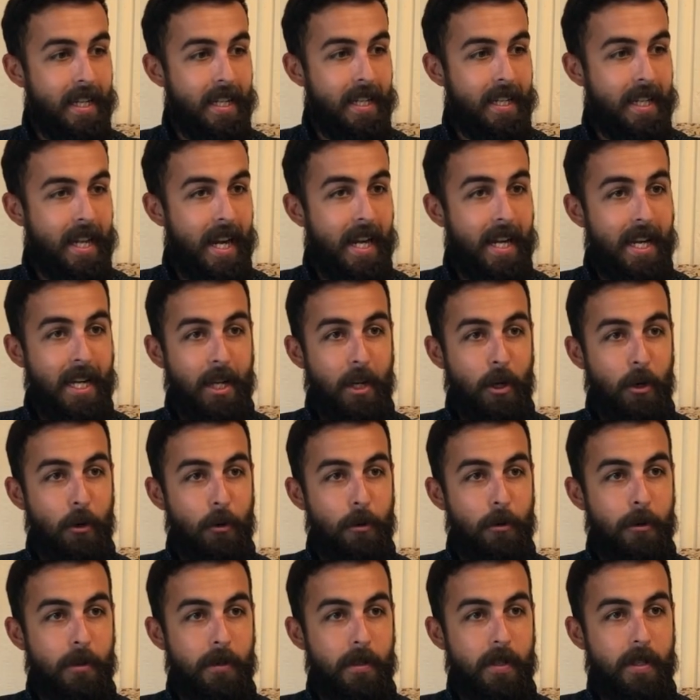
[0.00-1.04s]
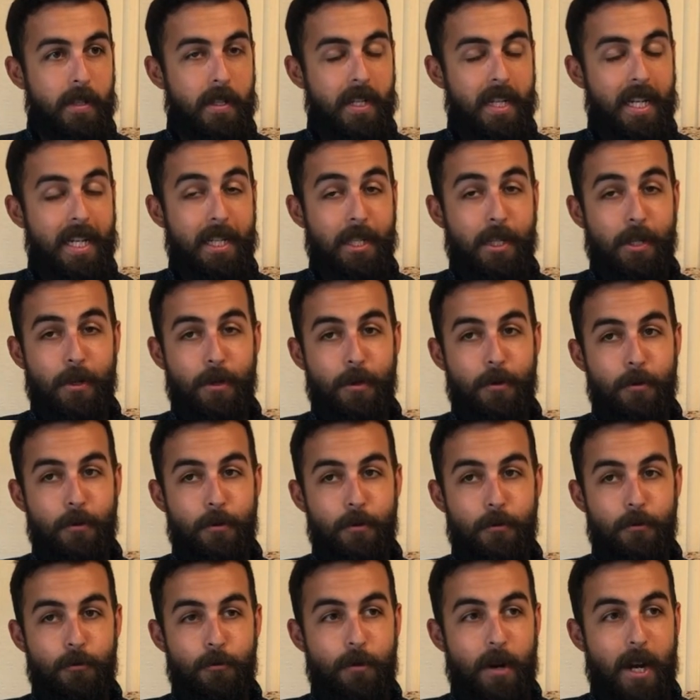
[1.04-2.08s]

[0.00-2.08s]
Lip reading: getting girls into